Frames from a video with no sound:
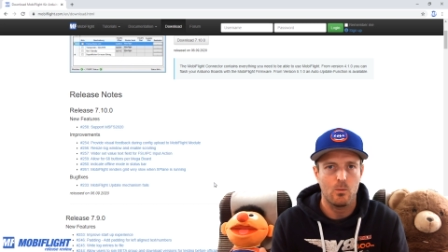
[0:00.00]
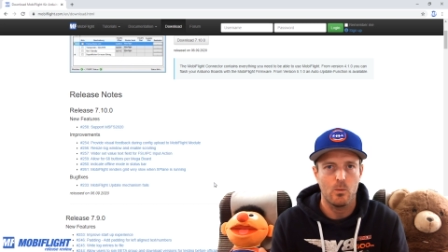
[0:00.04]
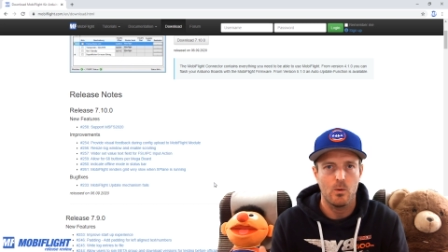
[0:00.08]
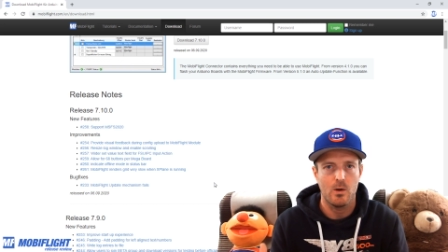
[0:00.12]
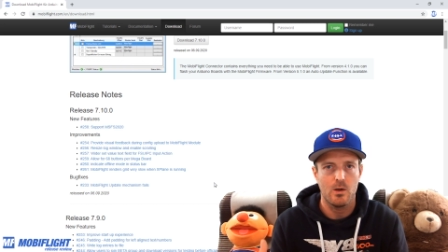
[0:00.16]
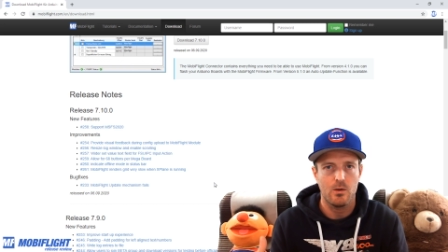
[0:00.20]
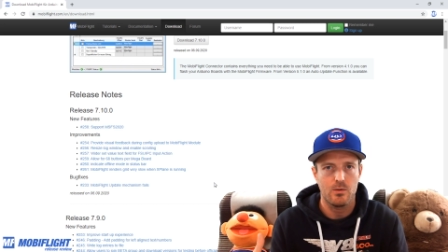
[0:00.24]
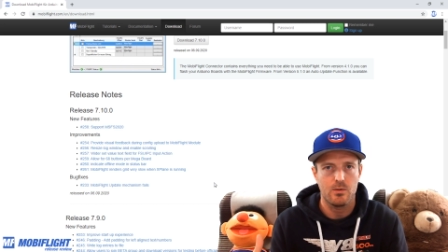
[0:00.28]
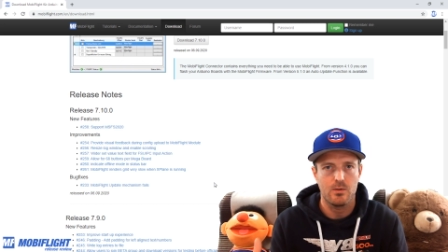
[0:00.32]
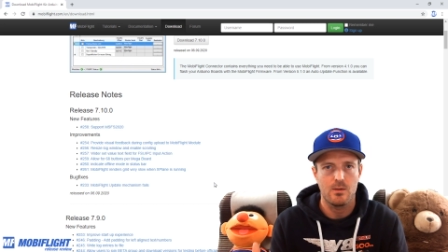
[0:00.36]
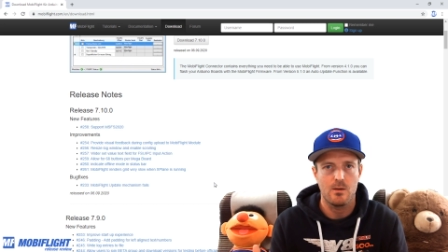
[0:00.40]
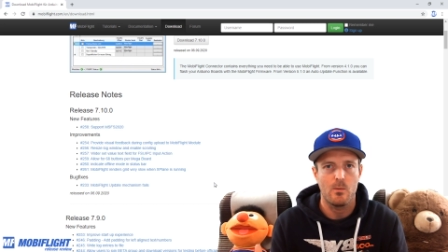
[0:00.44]

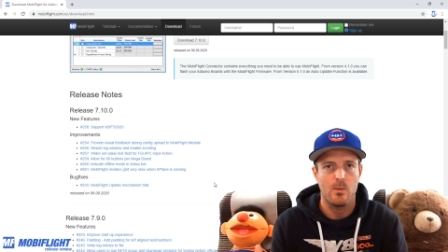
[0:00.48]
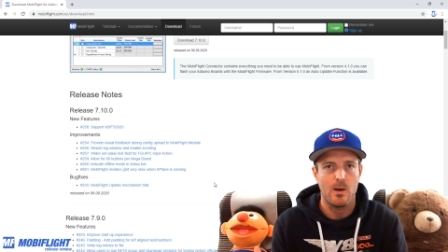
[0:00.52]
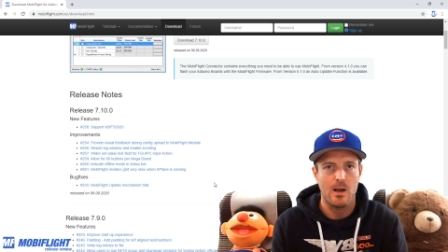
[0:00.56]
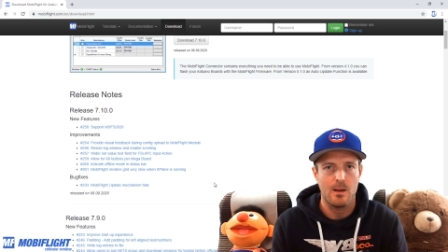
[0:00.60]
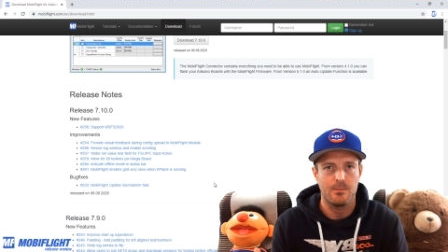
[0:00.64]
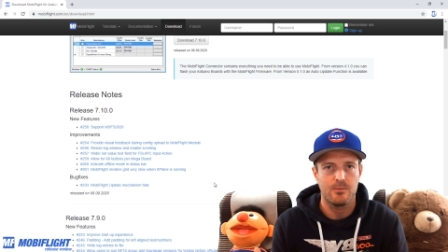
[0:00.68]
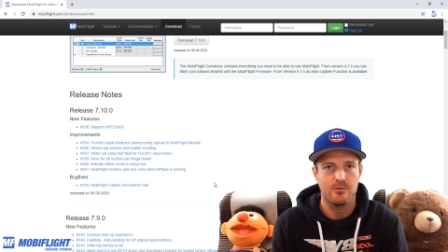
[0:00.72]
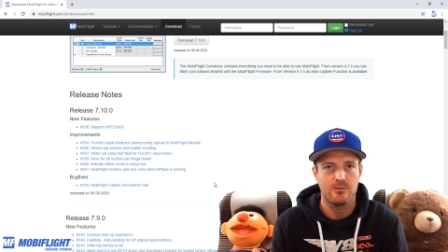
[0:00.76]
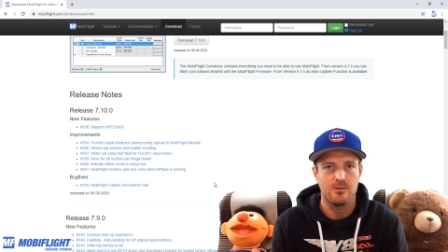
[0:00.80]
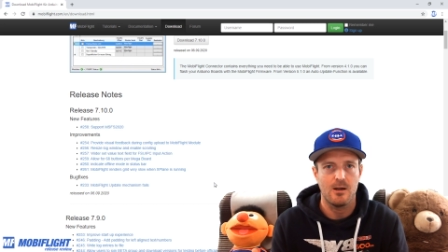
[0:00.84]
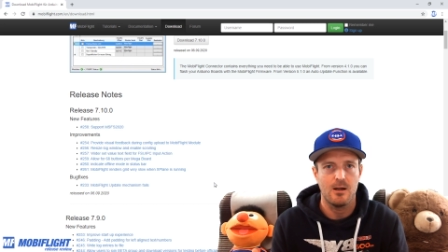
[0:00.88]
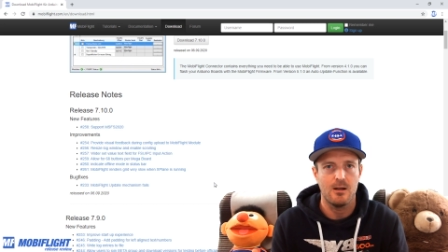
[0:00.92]
with the
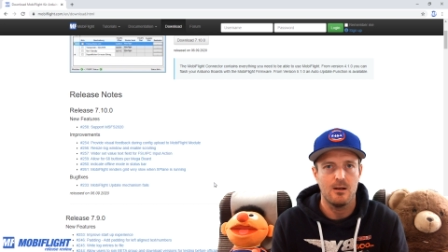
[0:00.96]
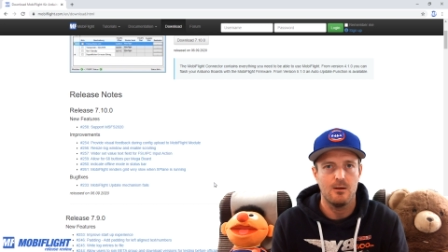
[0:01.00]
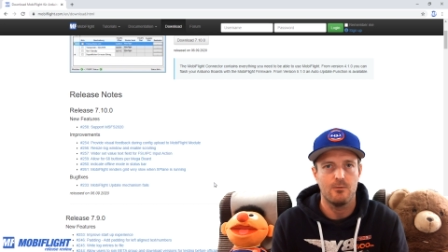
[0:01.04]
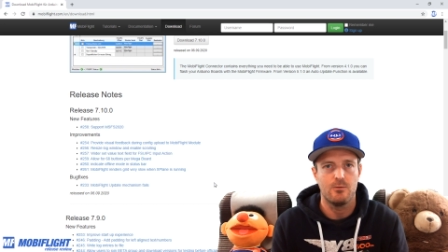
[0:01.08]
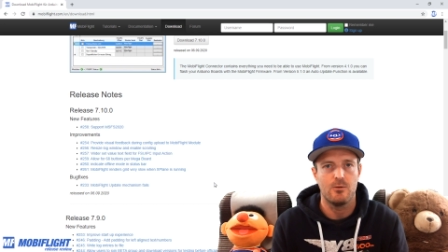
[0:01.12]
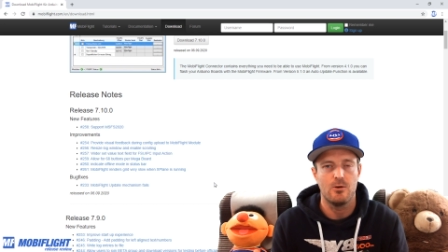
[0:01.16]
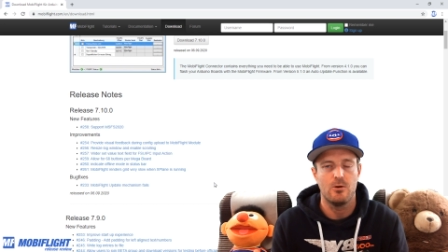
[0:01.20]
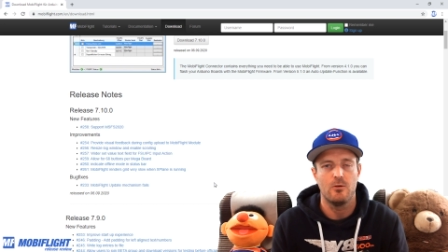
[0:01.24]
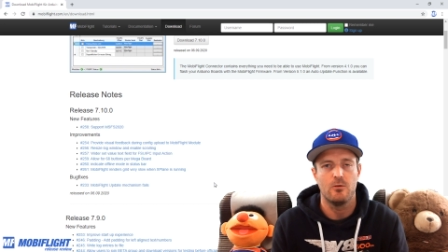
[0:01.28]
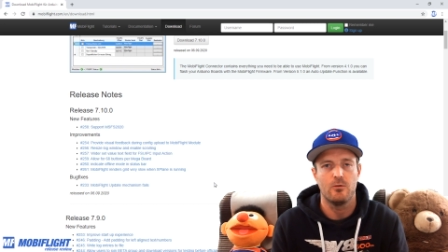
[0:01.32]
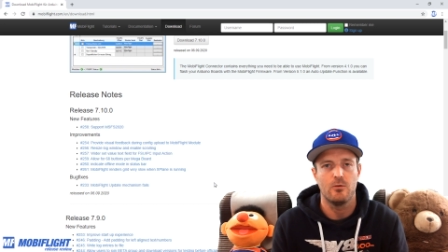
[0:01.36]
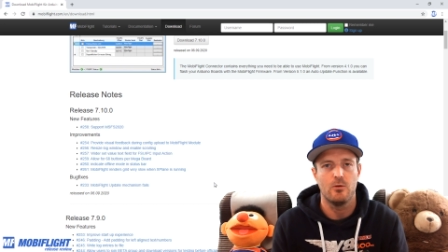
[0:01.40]
website if
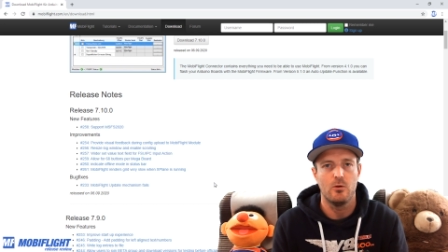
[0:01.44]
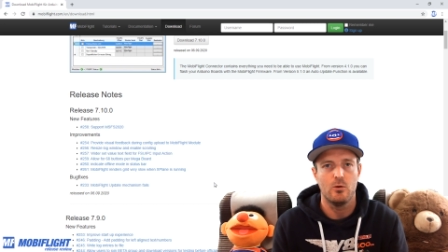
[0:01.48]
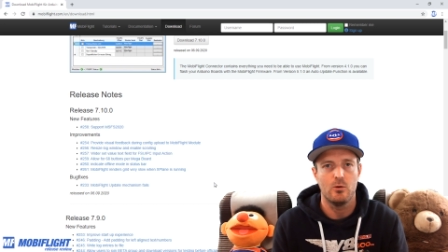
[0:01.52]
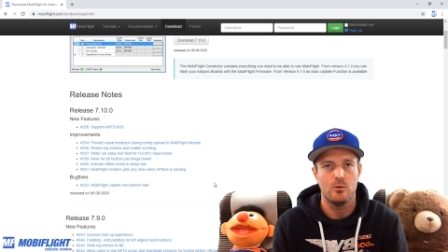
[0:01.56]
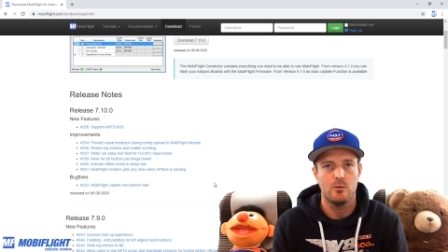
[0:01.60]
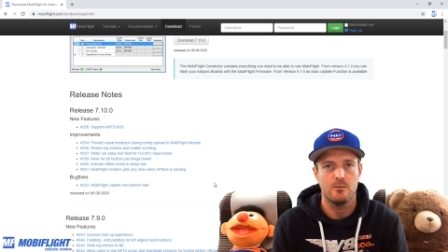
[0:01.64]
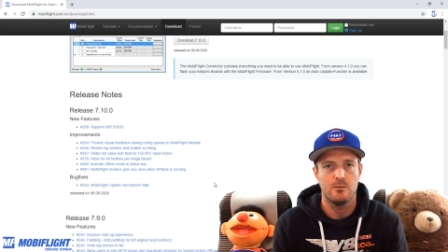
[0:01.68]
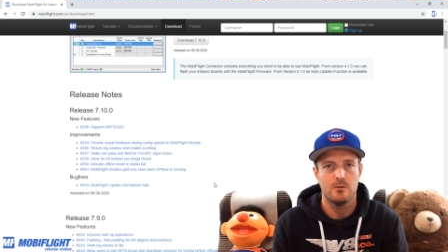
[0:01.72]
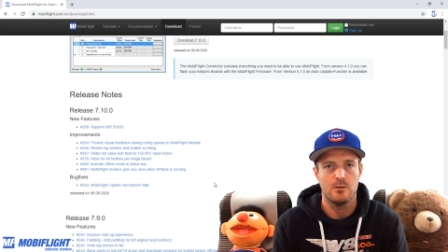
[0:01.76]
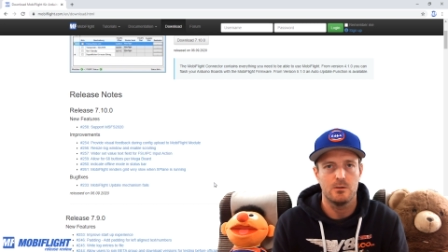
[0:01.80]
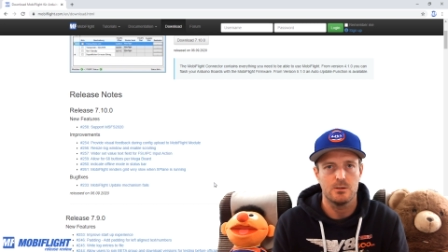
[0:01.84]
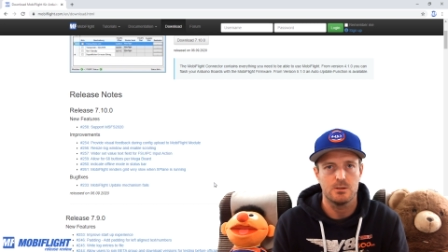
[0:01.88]
there's a
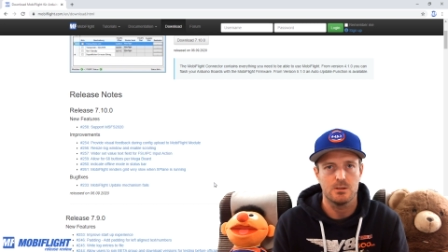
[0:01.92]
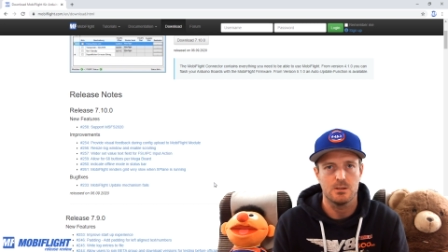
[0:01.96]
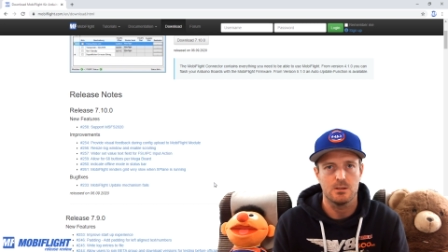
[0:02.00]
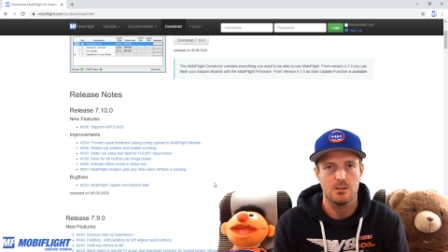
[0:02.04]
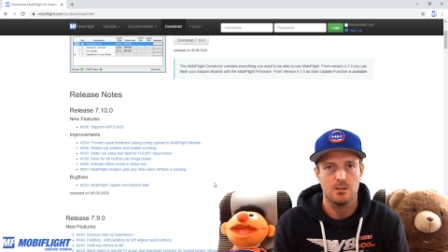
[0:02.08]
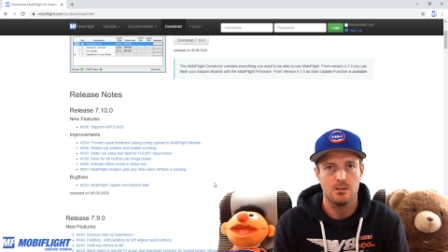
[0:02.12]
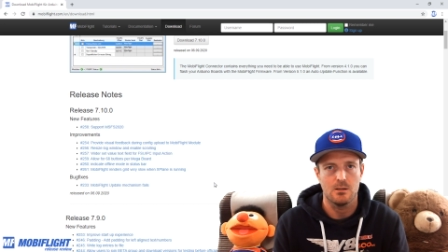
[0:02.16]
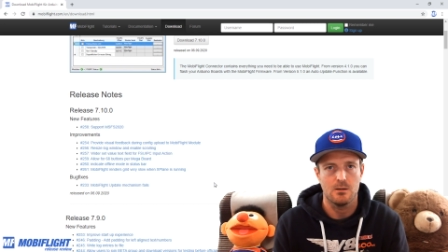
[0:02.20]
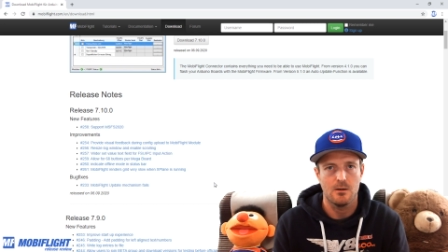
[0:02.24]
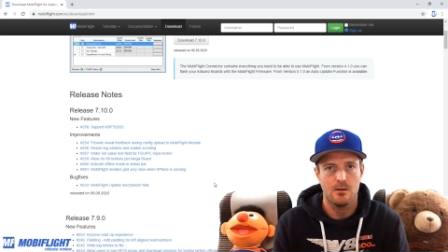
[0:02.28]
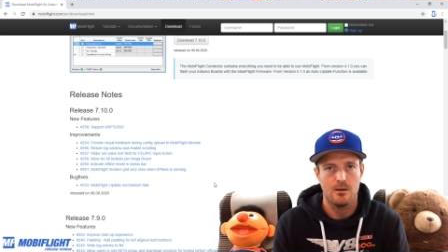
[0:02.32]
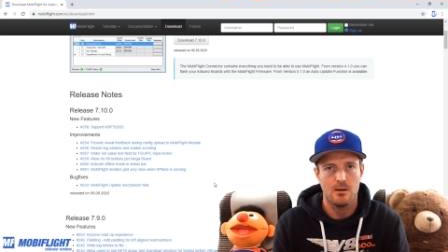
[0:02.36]
new
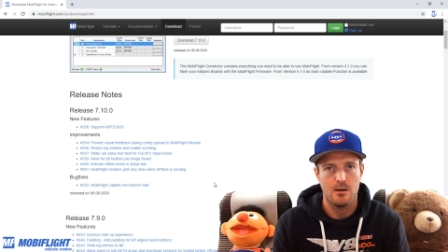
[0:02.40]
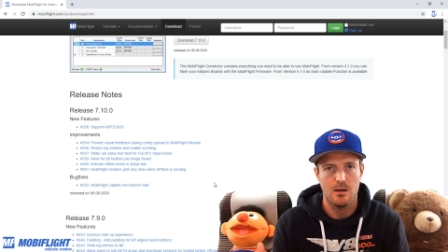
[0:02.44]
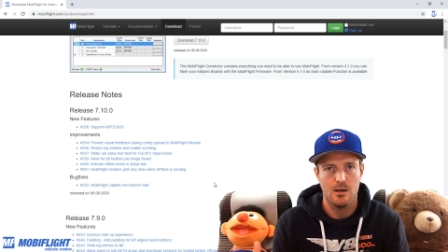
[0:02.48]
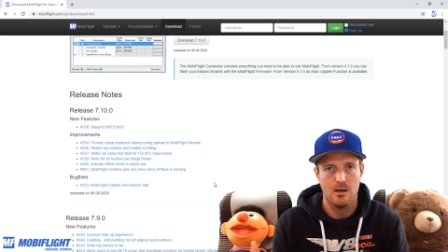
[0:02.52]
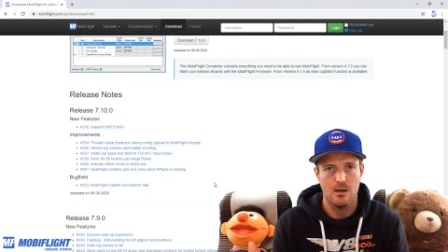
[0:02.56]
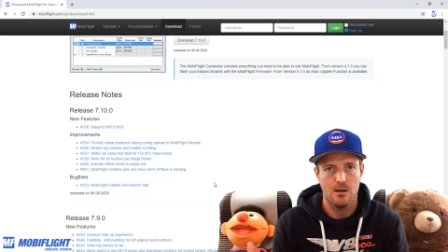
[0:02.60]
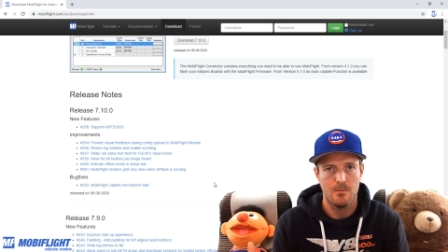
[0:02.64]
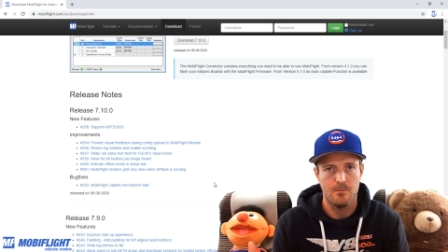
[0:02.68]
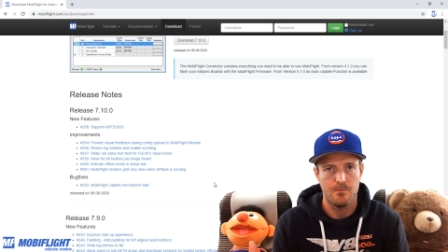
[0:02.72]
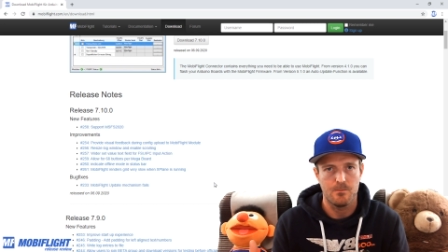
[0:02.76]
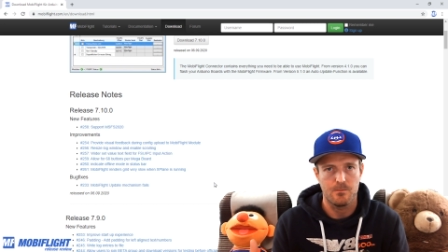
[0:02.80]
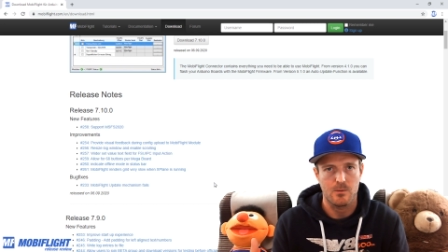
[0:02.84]
version
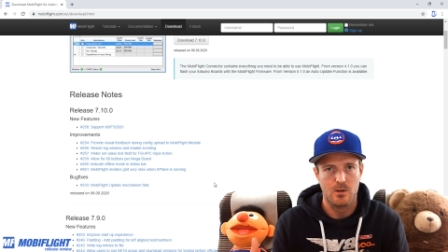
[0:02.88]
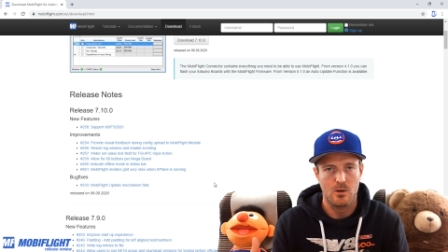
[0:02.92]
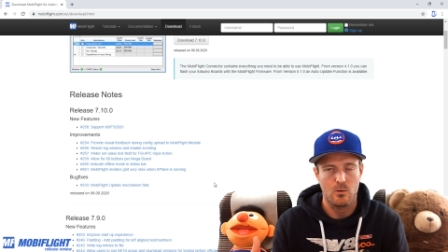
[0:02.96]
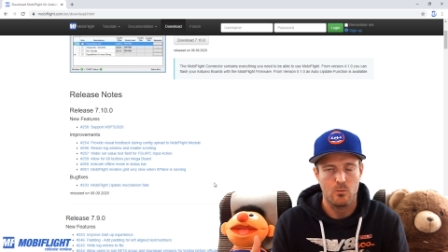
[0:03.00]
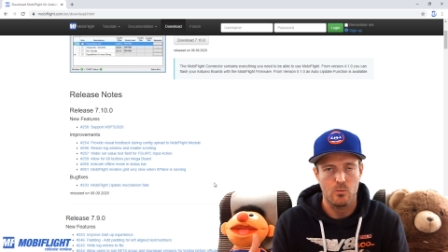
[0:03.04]
um,